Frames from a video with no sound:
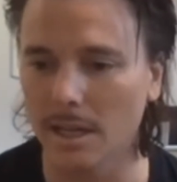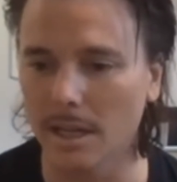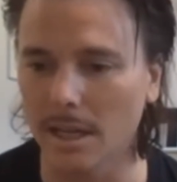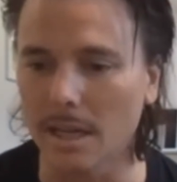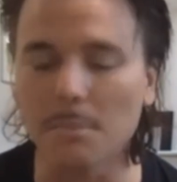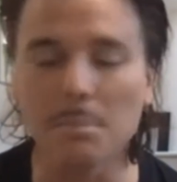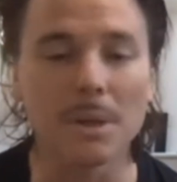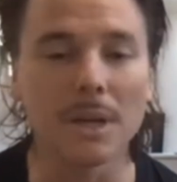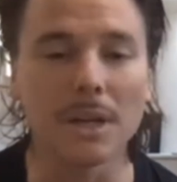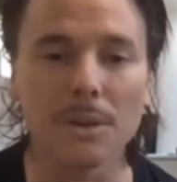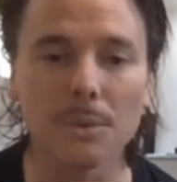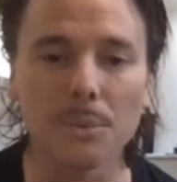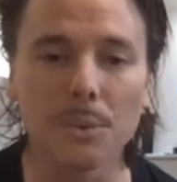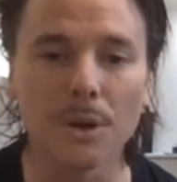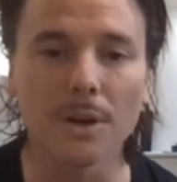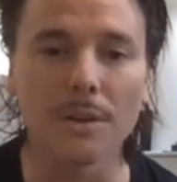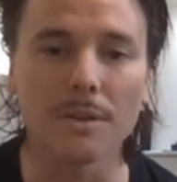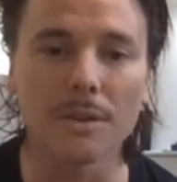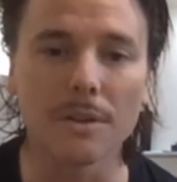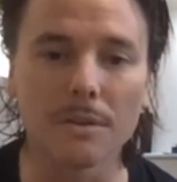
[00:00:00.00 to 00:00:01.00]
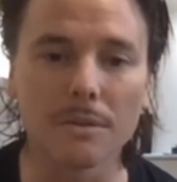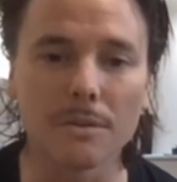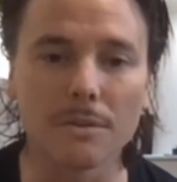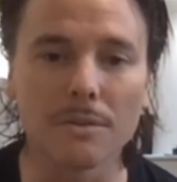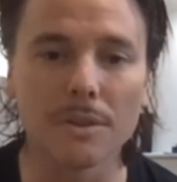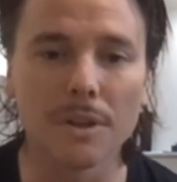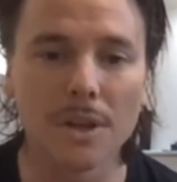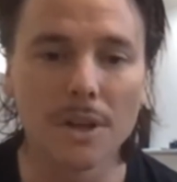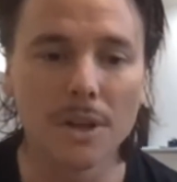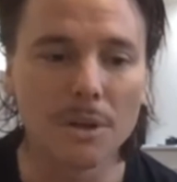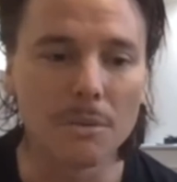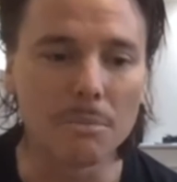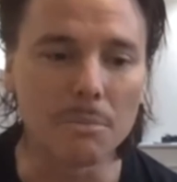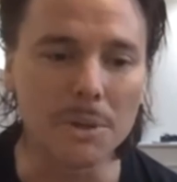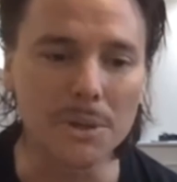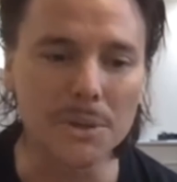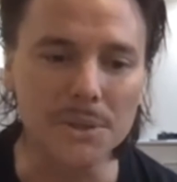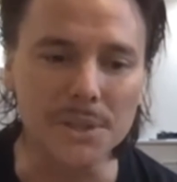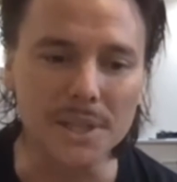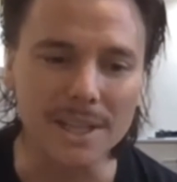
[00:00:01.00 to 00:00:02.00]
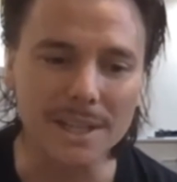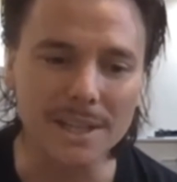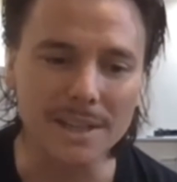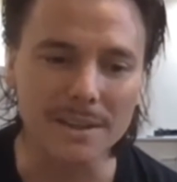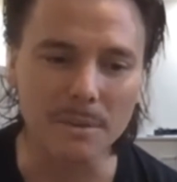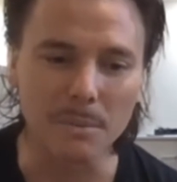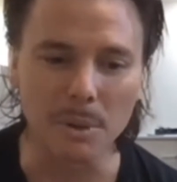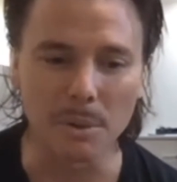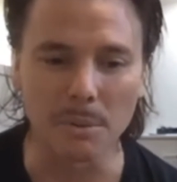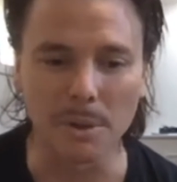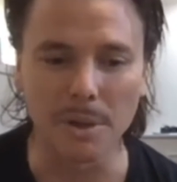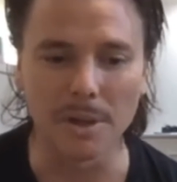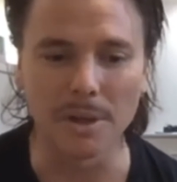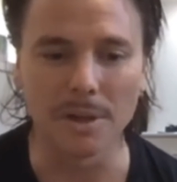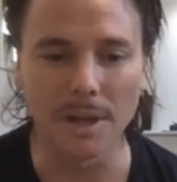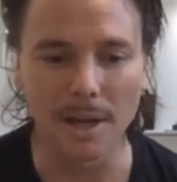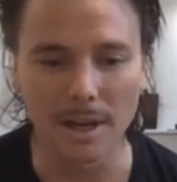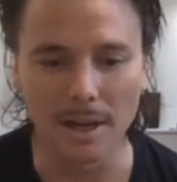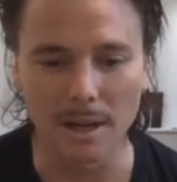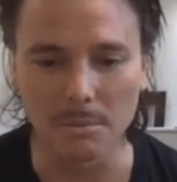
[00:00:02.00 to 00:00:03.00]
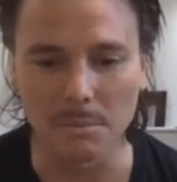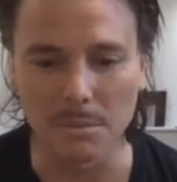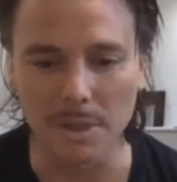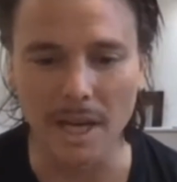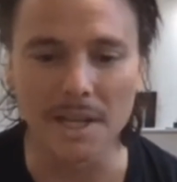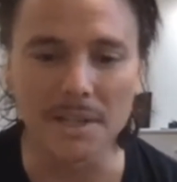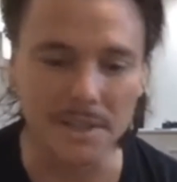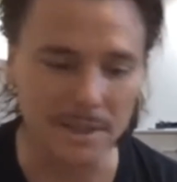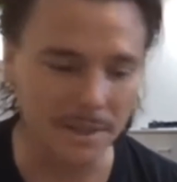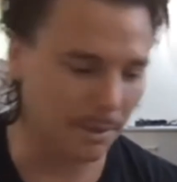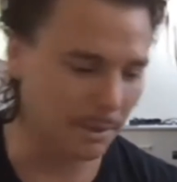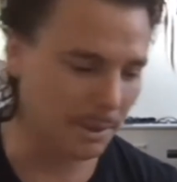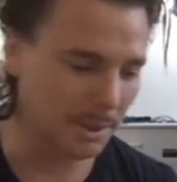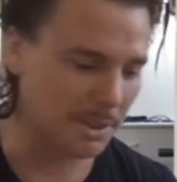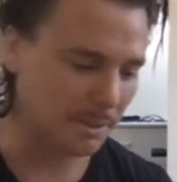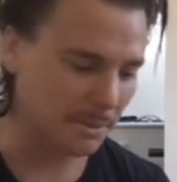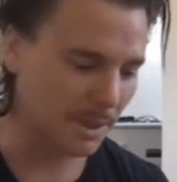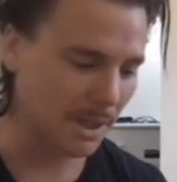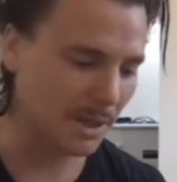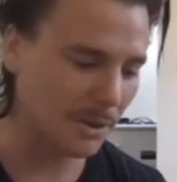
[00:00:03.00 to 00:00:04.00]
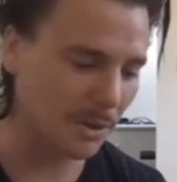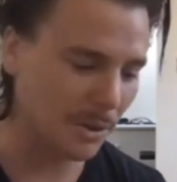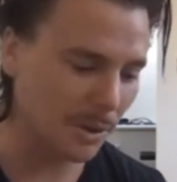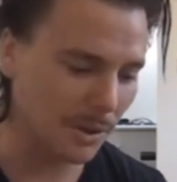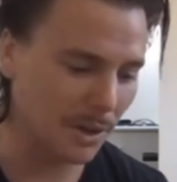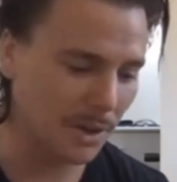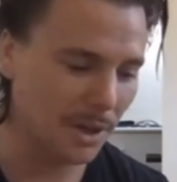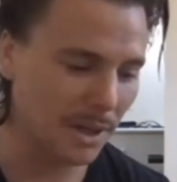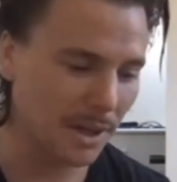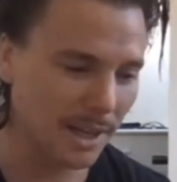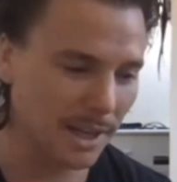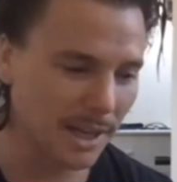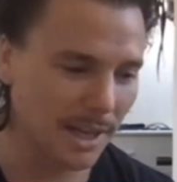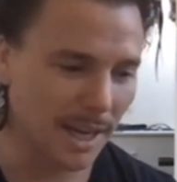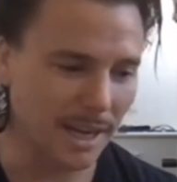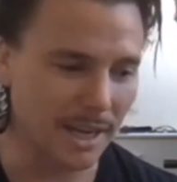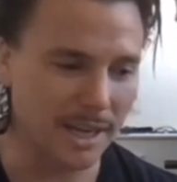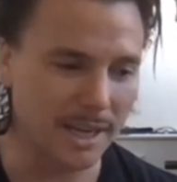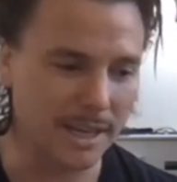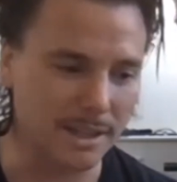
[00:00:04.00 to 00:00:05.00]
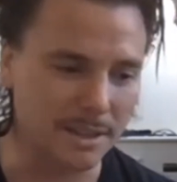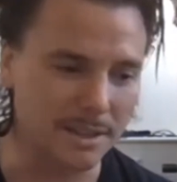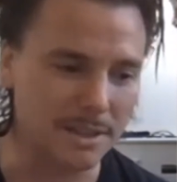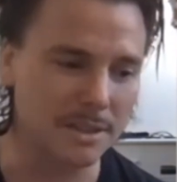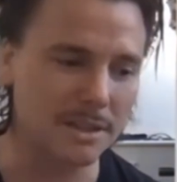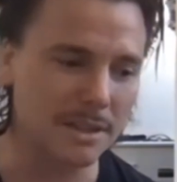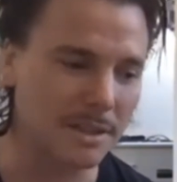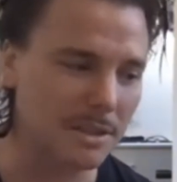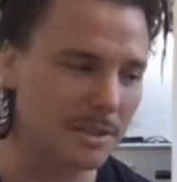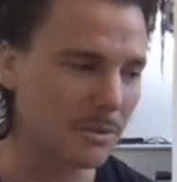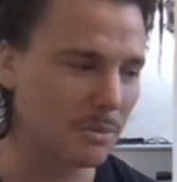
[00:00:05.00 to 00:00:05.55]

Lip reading: EP worth of music that we were later going to record. And